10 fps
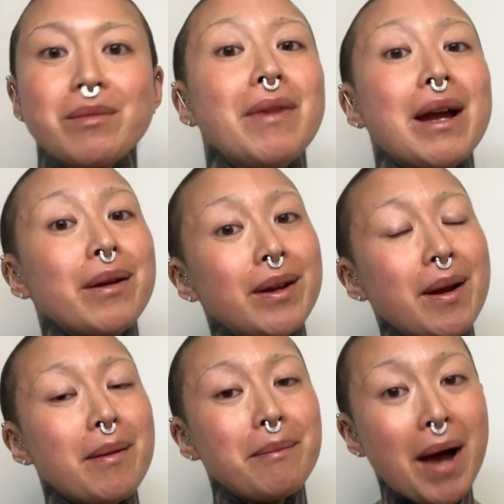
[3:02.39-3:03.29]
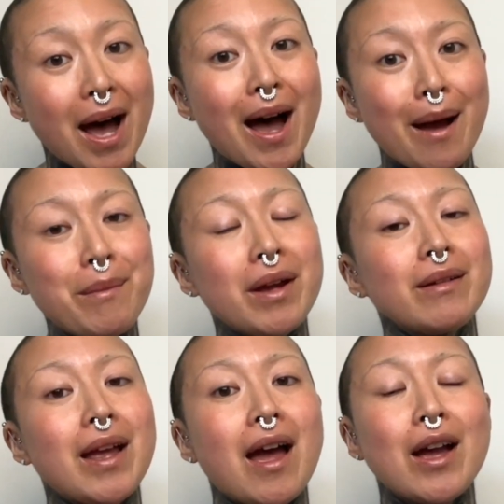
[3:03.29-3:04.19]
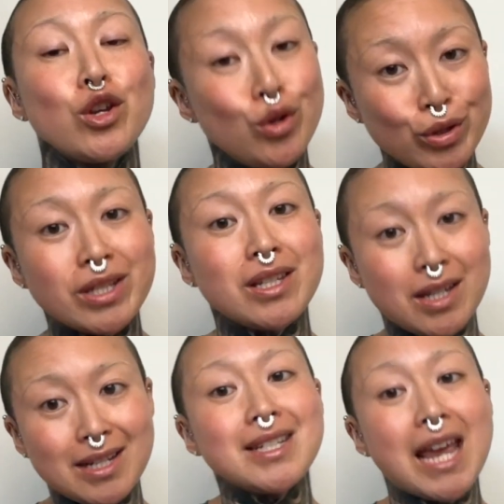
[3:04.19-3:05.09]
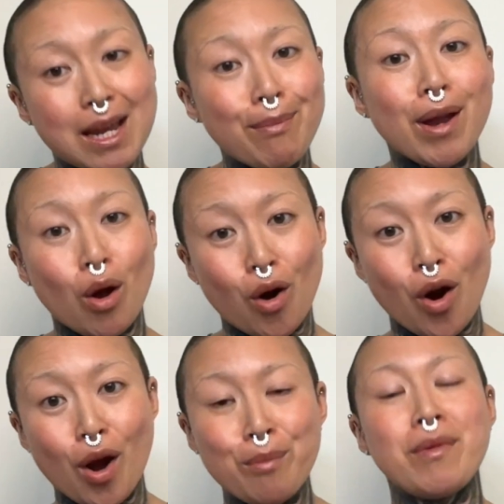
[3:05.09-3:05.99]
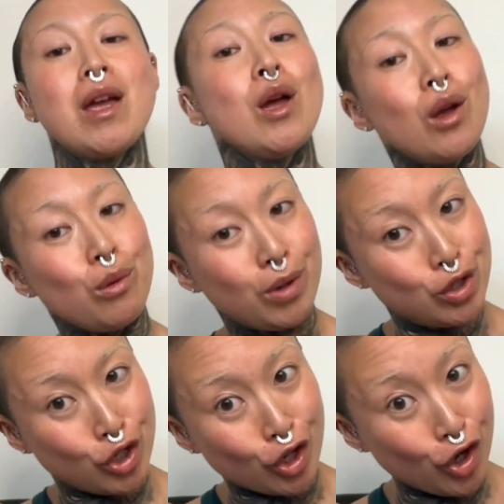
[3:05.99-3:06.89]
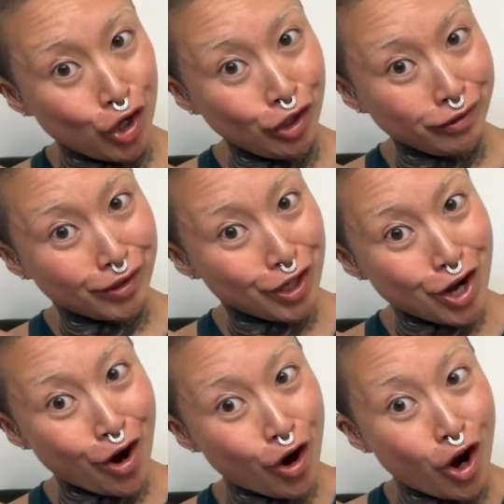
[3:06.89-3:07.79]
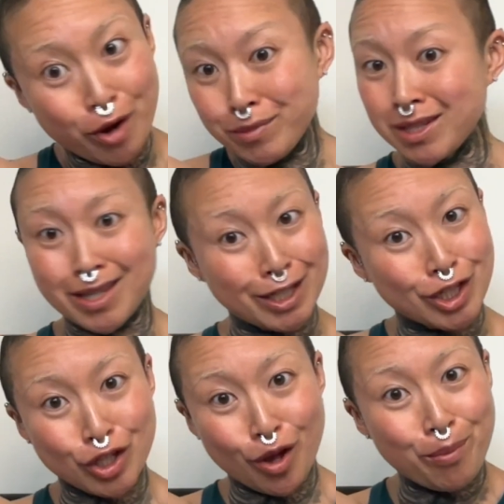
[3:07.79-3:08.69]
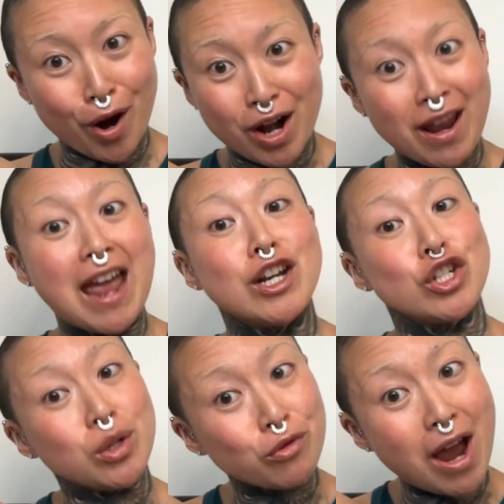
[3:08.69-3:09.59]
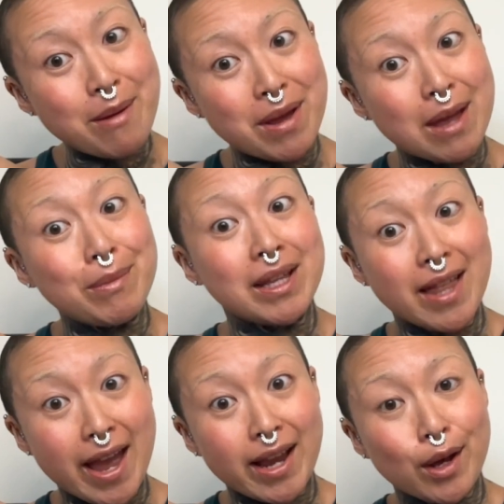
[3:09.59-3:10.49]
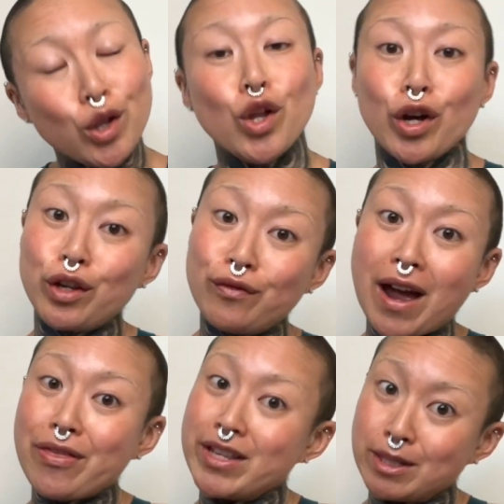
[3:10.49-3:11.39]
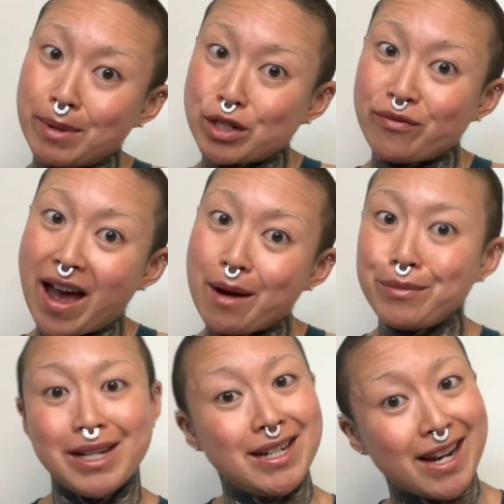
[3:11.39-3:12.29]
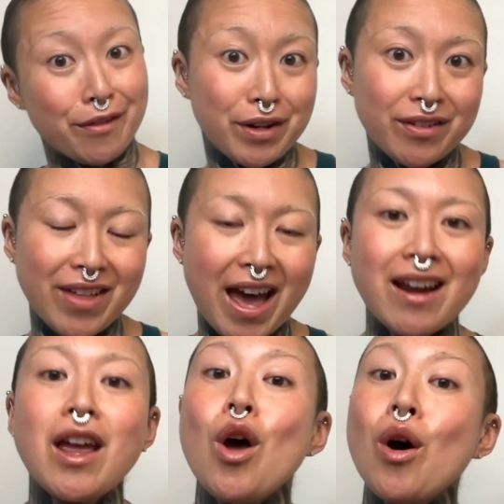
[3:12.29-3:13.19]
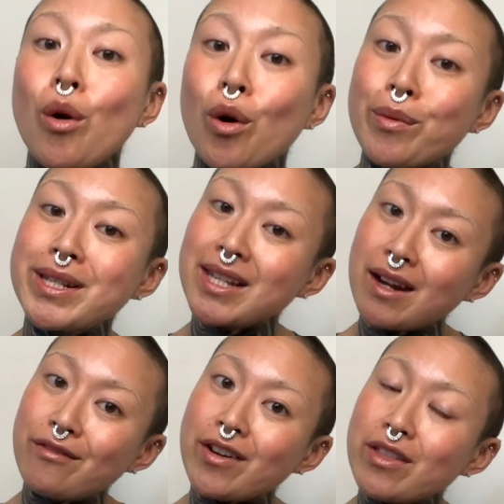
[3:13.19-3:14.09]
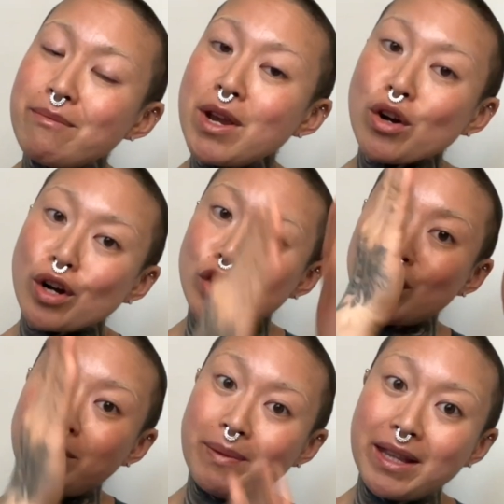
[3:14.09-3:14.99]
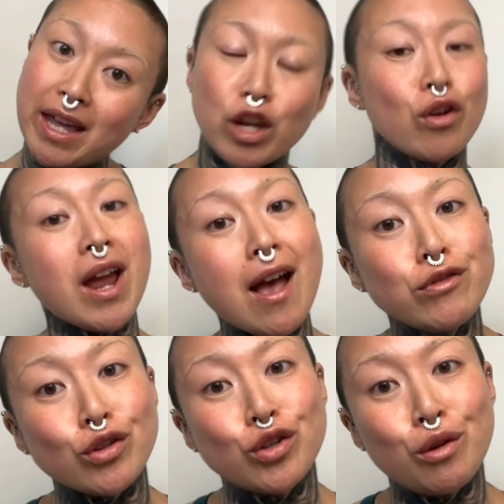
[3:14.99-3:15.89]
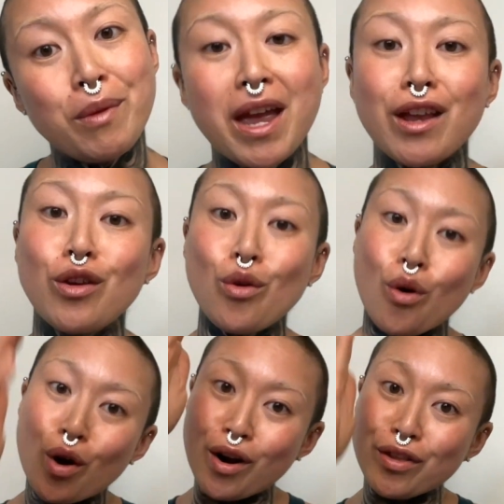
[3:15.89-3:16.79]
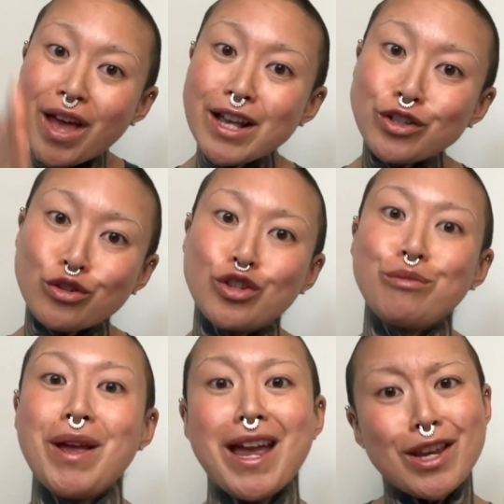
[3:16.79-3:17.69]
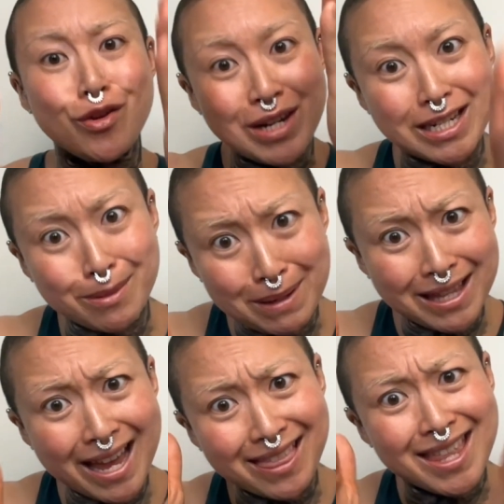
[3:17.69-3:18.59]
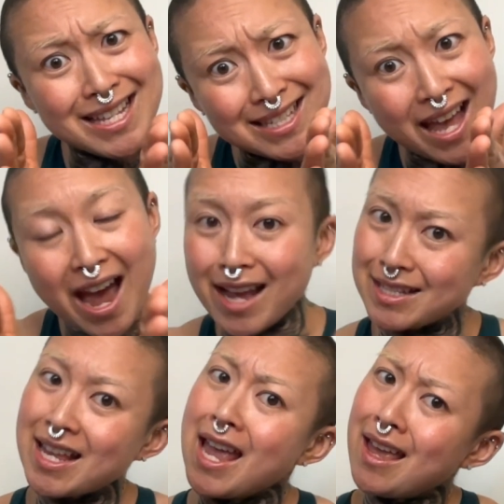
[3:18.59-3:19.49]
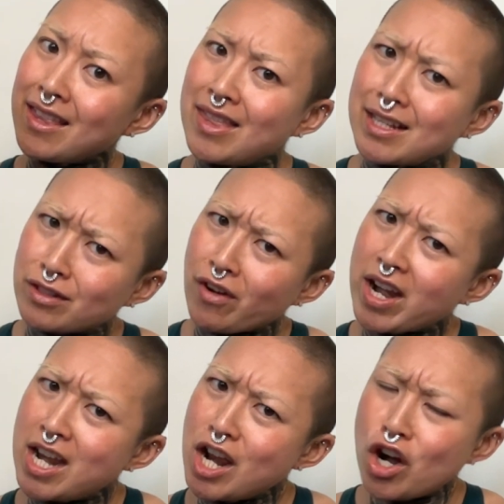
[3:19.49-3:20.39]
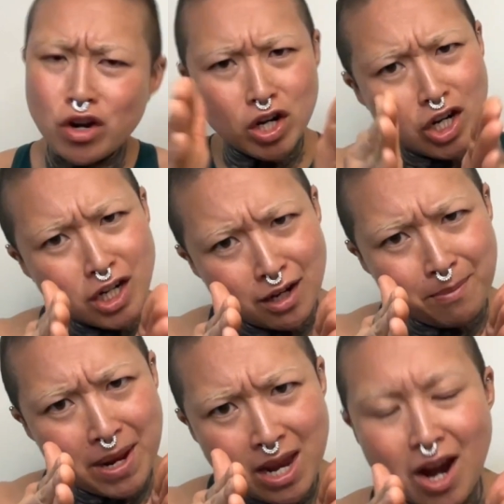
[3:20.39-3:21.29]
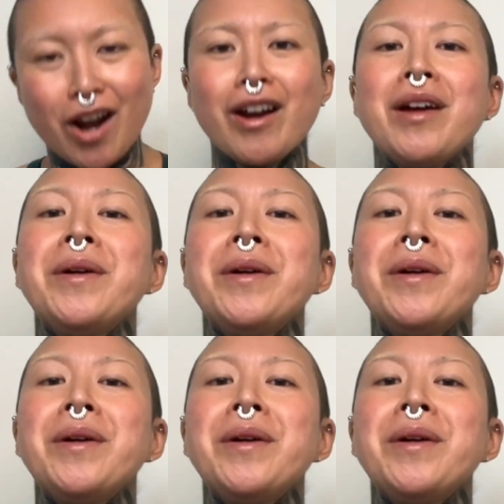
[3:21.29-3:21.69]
My mom, I used to take my arm, we jiggle, arms, this is all part, and she would grab it and be like, look, you've got this much fat, we need to get rid of that. Or we stand in front of the mirror, she'd be like, your calves are too big, your thighs are too big, you need to be like this size. That's right here, you need to be here.